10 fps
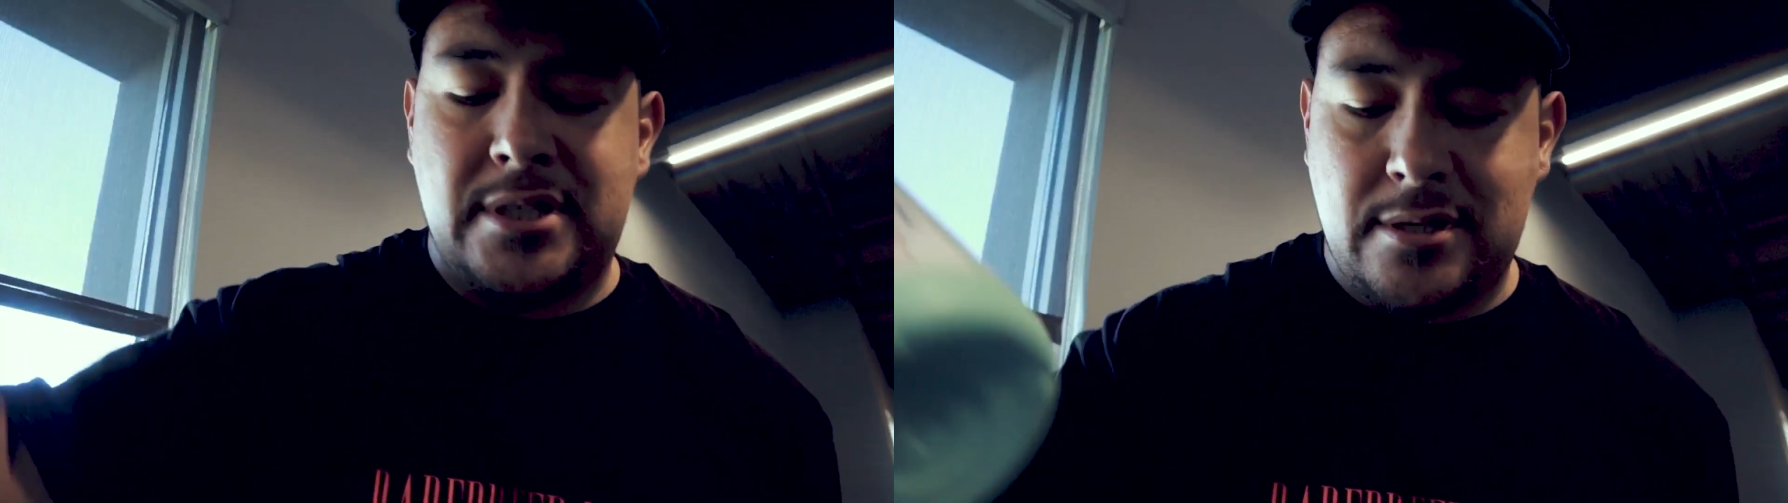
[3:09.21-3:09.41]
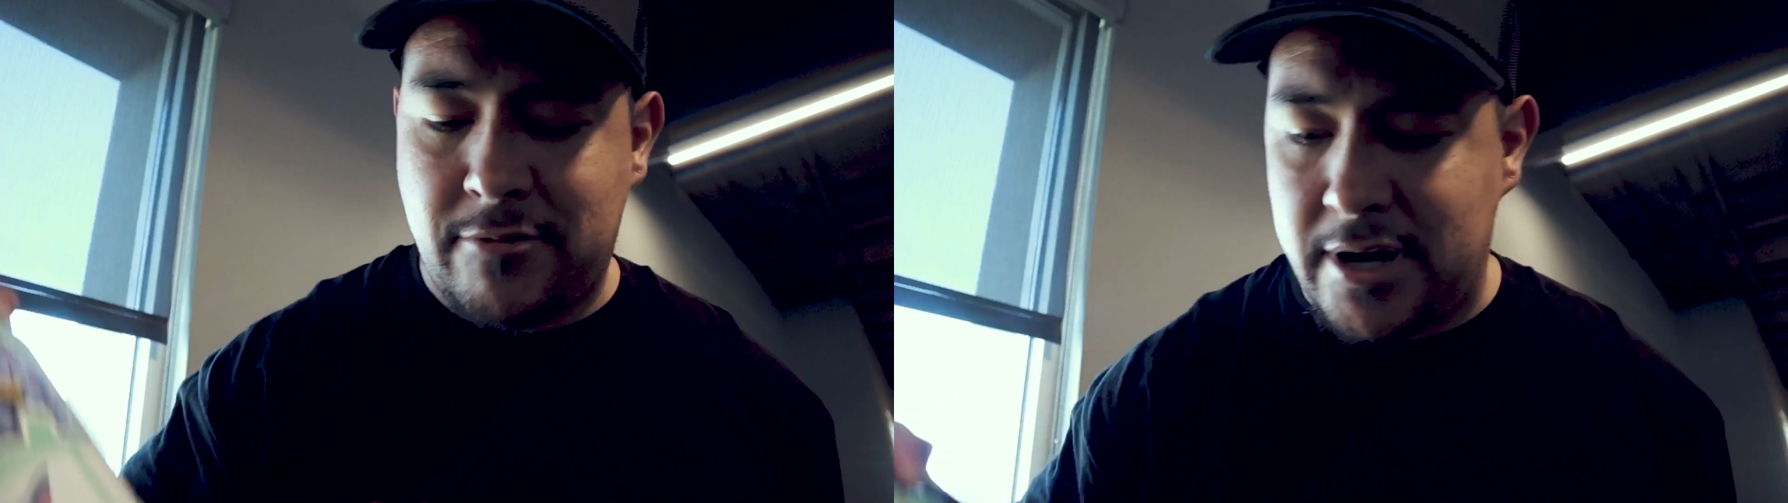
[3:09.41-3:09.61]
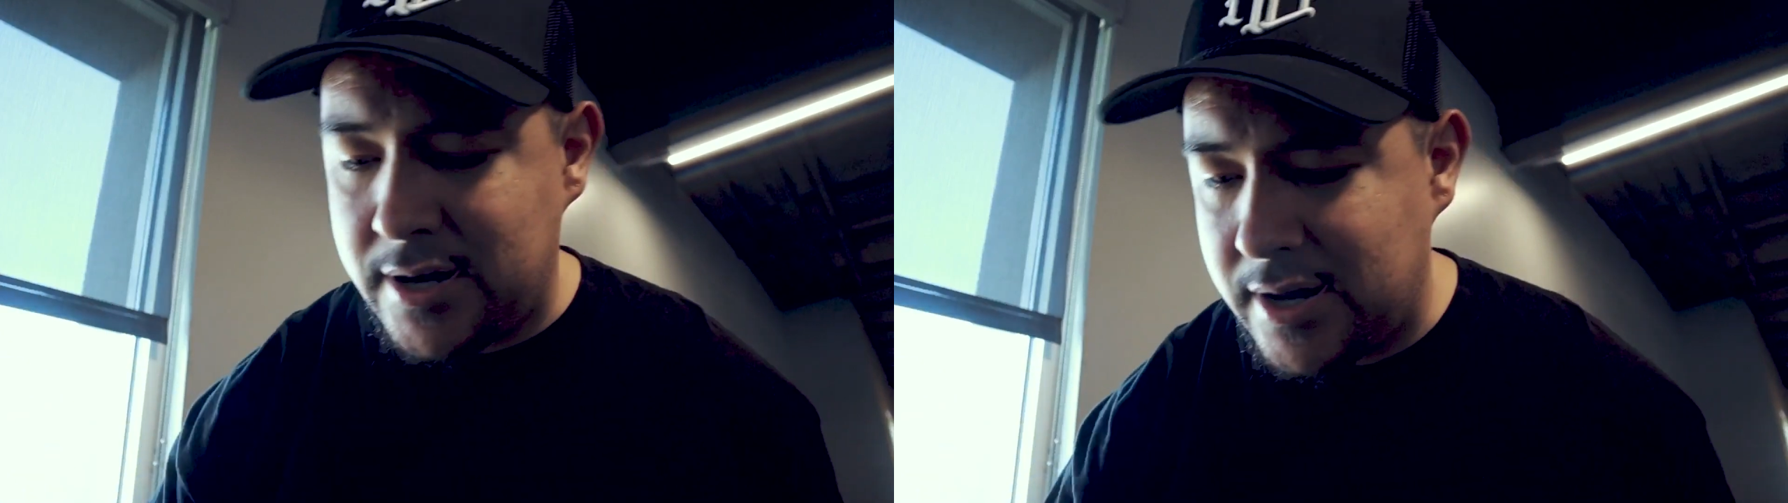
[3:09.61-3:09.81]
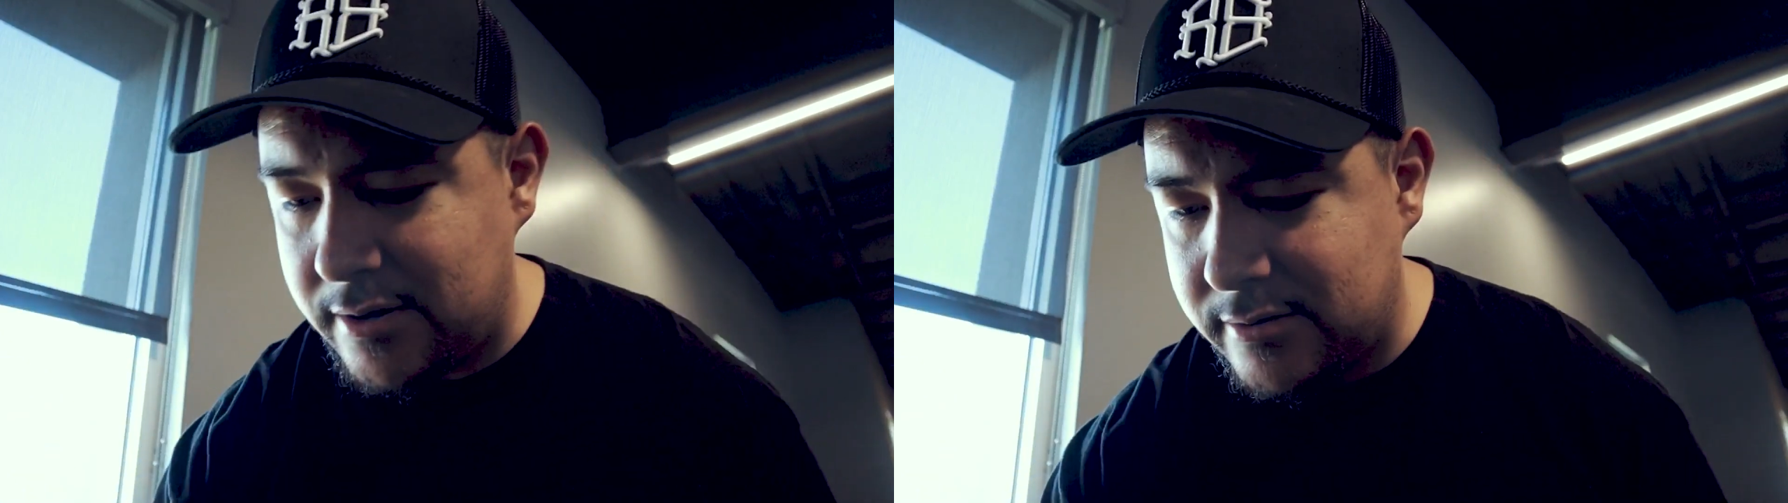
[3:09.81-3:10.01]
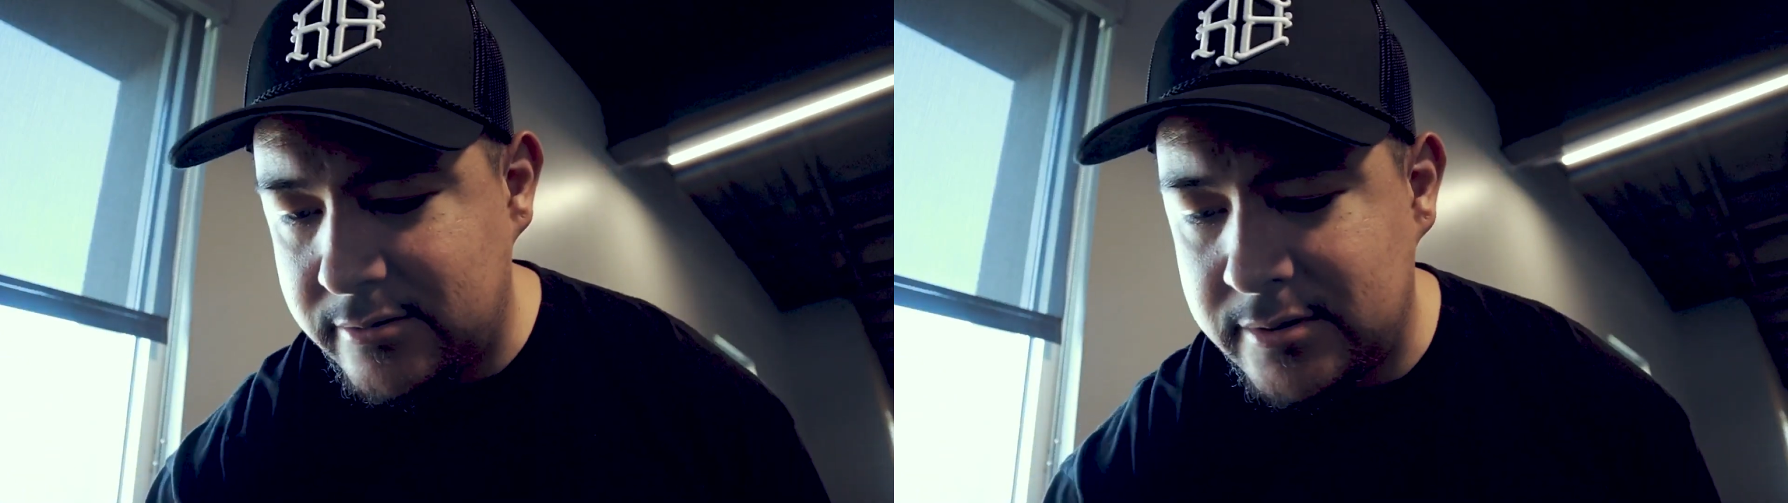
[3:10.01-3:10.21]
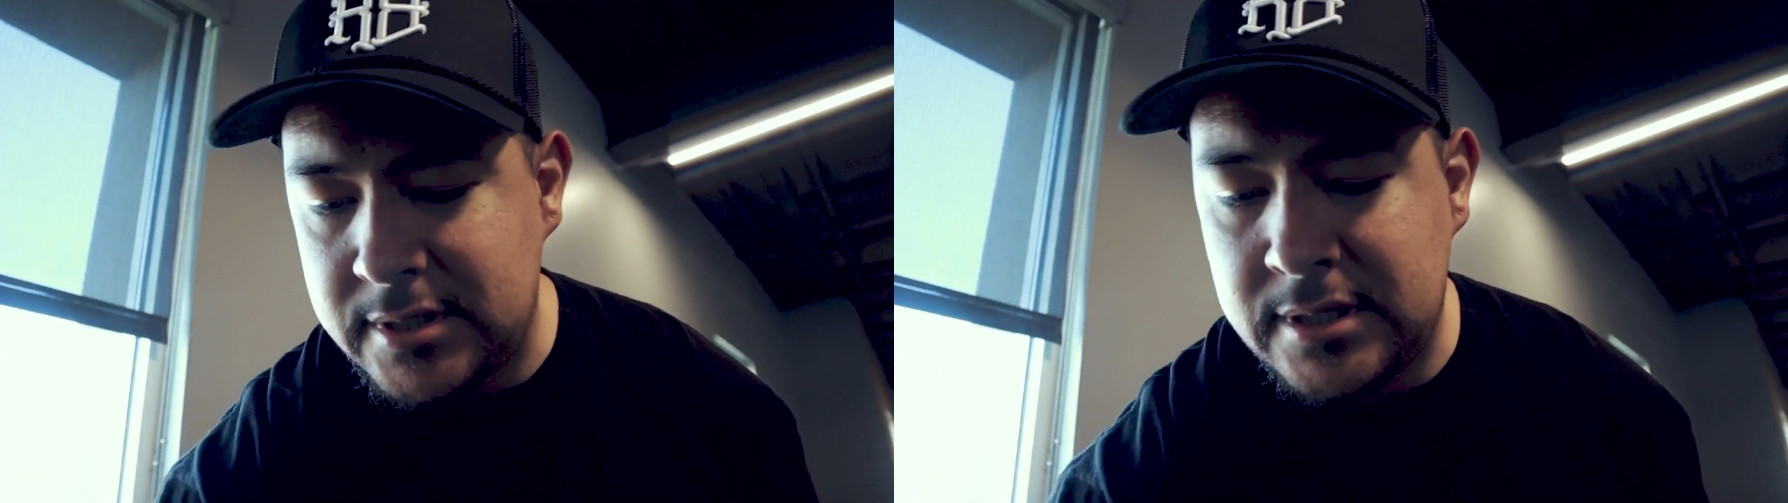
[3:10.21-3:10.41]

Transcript: drink some right now.